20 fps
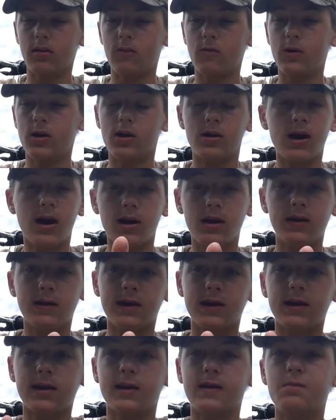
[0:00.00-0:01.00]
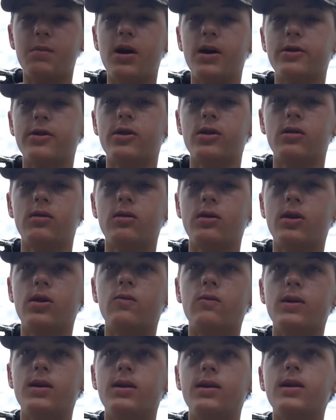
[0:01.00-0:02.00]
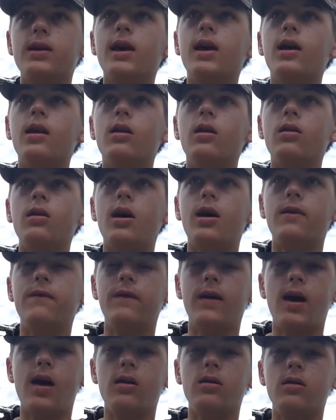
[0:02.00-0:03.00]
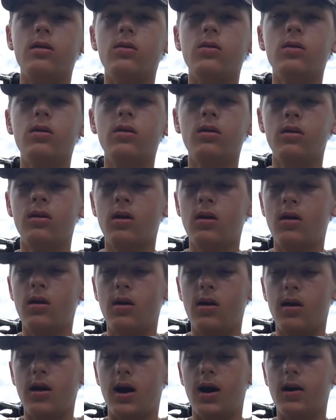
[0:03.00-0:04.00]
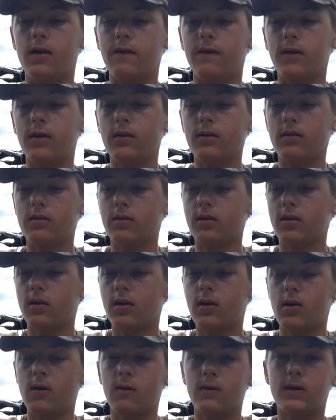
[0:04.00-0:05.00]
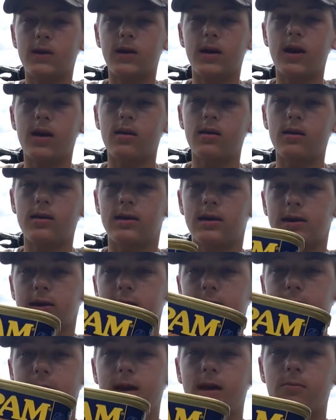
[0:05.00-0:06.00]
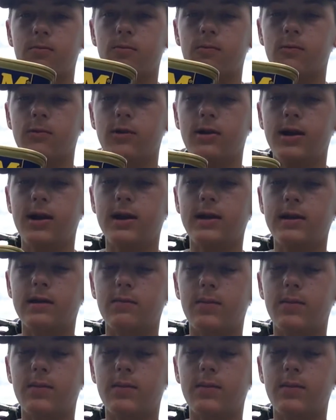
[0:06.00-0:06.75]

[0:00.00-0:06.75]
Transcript: when you're not using this much, you can really get a lot of value out of it. So yeah, Spam, really easy